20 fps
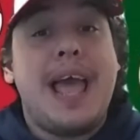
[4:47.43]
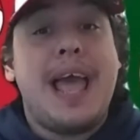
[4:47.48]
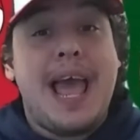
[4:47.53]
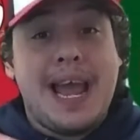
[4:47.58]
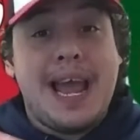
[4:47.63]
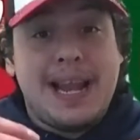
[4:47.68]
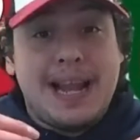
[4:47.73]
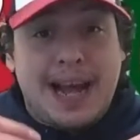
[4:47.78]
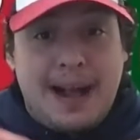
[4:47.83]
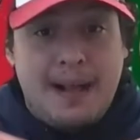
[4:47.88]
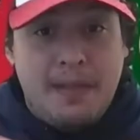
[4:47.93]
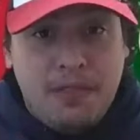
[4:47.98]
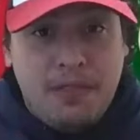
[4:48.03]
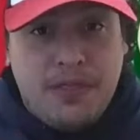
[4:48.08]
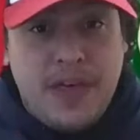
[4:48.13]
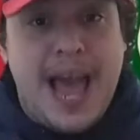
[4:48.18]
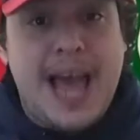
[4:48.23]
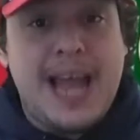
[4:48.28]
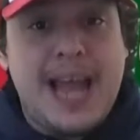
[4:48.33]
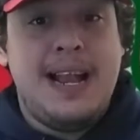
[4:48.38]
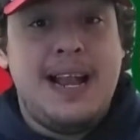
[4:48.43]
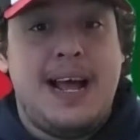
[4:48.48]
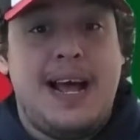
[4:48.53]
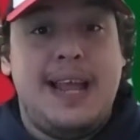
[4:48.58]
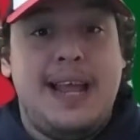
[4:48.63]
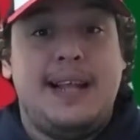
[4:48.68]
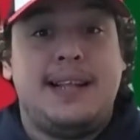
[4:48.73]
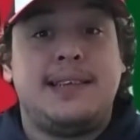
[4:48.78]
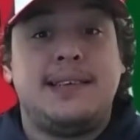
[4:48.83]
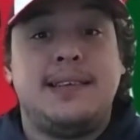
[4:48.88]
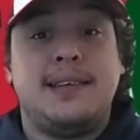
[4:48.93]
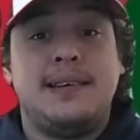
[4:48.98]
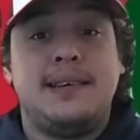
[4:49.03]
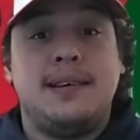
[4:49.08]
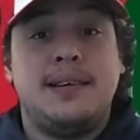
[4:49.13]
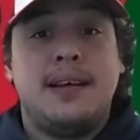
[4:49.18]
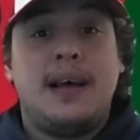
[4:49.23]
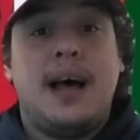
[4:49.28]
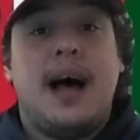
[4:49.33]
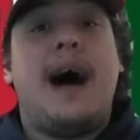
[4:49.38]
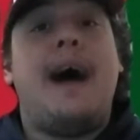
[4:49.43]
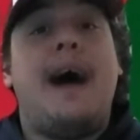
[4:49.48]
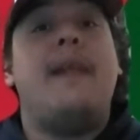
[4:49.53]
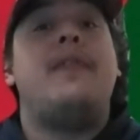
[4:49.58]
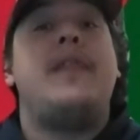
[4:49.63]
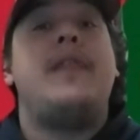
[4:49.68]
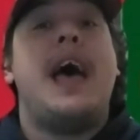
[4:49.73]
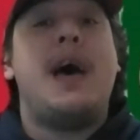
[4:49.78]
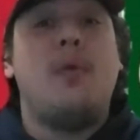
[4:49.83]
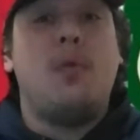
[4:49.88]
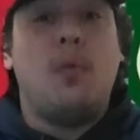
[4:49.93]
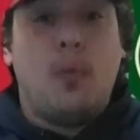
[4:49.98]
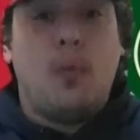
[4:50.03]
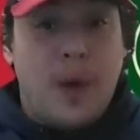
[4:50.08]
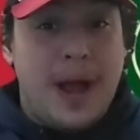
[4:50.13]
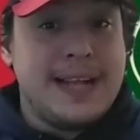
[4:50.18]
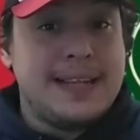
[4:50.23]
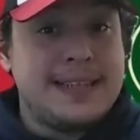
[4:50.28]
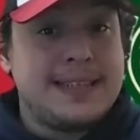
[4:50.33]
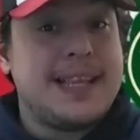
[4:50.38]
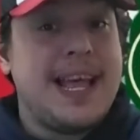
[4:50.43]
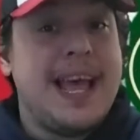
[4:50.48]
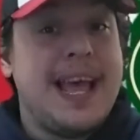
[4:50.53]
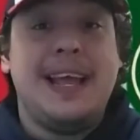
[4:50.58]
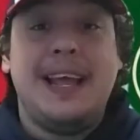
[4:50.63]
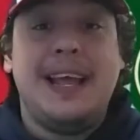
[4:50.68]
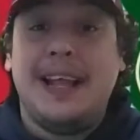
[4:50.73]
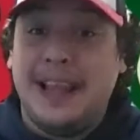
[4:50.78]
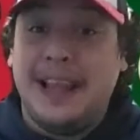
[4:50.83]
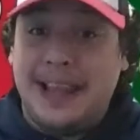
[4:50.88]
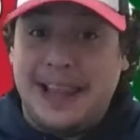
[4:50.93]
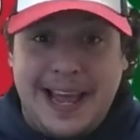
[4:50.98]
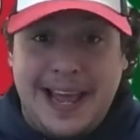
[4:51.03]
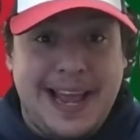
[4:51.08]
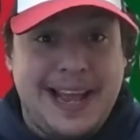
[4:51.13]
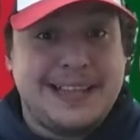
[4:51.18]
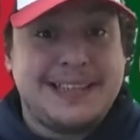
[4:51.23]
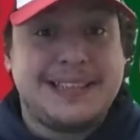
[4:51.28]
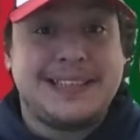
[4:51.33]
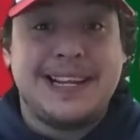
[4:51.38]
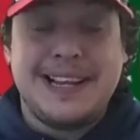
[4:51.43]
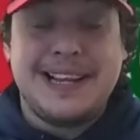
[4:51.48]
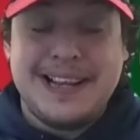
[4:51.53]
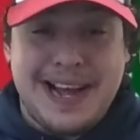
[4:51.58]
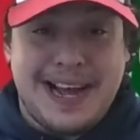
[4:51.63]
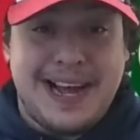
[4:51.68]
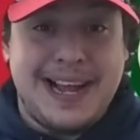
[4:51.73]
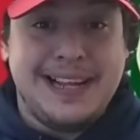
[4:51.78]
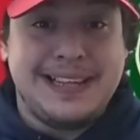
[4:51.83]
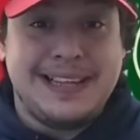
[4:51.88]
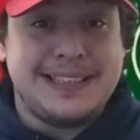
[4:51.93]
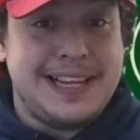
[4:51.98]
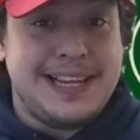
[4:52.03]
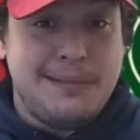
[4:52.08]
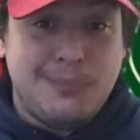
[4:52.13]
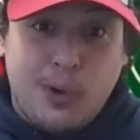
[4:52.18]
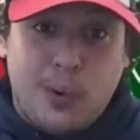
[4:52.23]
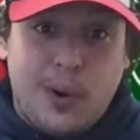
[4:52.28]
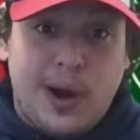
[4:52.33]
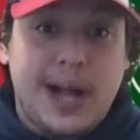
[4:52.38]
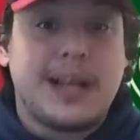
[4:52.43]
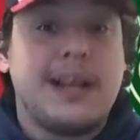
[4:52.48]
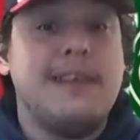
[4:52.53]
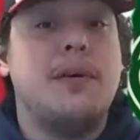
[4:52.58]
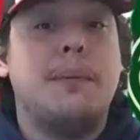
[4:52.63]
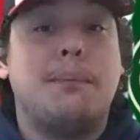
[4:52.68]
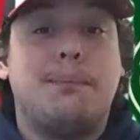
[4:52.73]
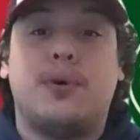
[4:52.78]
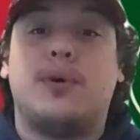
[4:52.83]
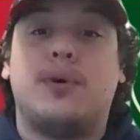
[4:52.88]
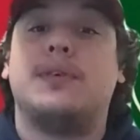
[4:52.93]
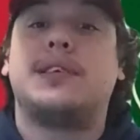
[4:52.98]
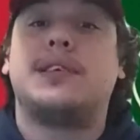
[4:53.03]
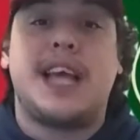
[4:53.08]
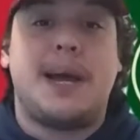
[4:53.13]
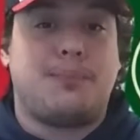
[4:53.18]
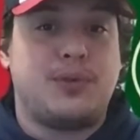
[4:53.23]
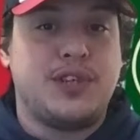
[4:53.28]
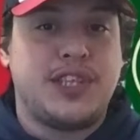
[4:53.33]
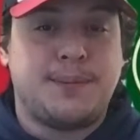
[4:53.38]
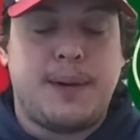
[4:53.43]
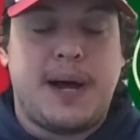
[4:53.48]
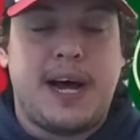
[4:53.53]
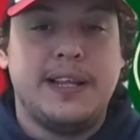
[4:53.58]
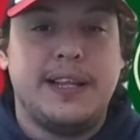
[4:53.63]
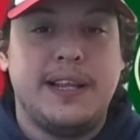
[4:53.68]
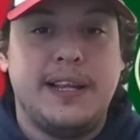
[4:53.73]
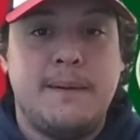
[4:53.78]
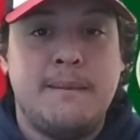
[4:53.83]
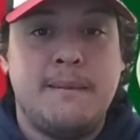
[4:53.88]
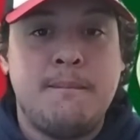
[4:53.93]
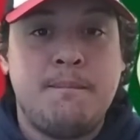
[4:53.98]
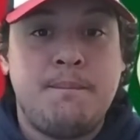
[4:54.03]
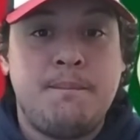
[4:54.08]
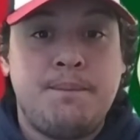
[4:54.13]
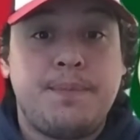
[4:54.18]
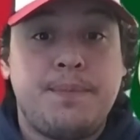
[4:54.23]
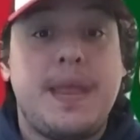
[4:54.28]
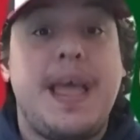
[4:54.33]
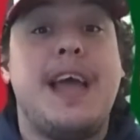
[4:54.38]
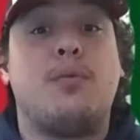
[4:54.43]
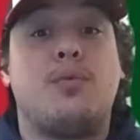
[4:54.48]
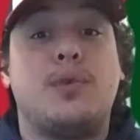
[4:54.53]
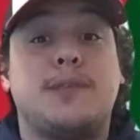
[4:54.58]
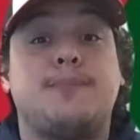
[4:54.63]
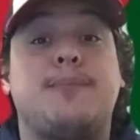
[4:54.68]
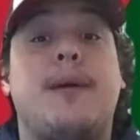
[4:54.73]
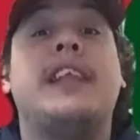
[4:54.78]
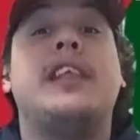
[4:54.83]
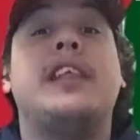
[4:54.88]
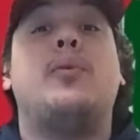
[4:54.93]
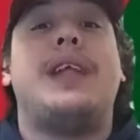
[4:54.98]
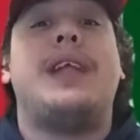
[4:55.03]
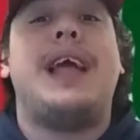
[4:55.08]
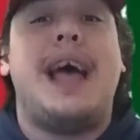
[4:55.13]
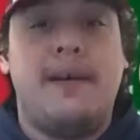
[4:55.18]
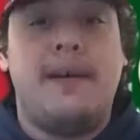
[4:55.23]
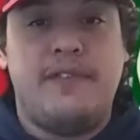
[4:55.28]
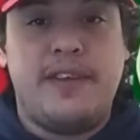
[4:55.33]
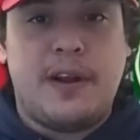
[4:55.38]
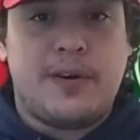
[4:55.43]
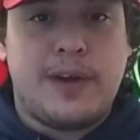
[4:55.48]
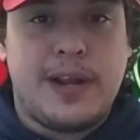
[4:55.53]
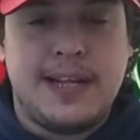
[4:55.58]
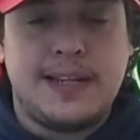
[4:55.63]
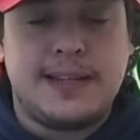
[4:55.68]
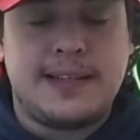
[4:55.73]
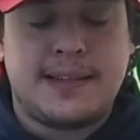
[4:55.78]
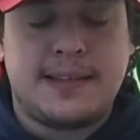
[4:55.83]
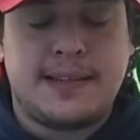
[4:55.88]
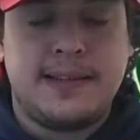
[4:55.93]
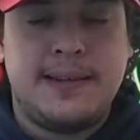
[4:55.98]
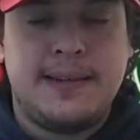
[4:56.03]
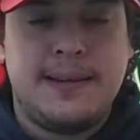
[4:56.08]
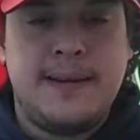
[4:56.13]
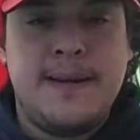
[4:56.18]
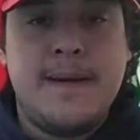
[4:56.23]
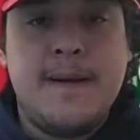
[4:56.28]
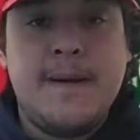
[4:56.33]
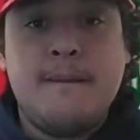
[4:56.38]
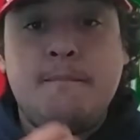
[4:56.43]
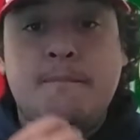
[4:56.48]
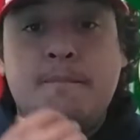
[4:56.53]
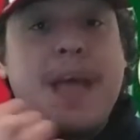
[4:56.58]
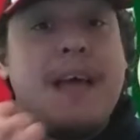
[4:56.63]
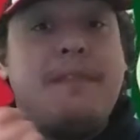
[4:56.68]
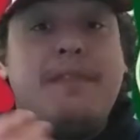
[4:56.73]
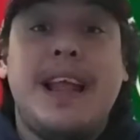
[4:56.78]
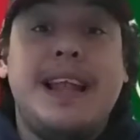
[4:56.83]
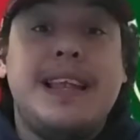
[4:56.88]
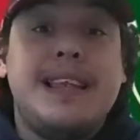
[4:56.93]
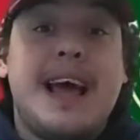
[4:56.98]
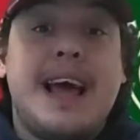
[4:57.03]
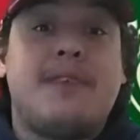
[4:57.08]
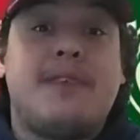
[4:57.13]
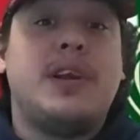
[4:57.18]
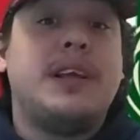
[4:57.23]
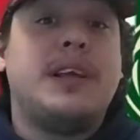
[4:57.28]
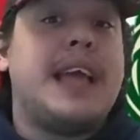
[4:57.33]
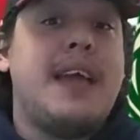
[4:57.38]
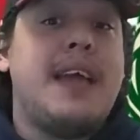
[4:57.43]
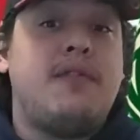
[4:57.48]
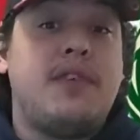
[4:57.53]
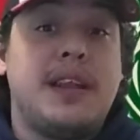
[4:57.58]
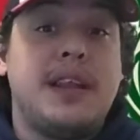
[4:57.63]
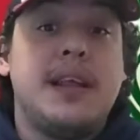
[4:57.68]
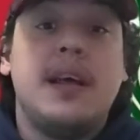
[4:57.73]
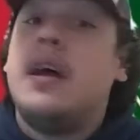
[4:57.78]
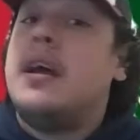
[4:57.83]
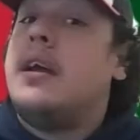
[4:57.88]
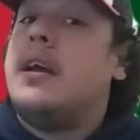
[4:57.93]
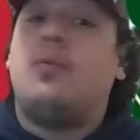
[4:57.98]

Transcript: And on that night, on that Wednesday late night in Milwaukee, the Bulls kept responding and responded with heavier hits. And they never gave in.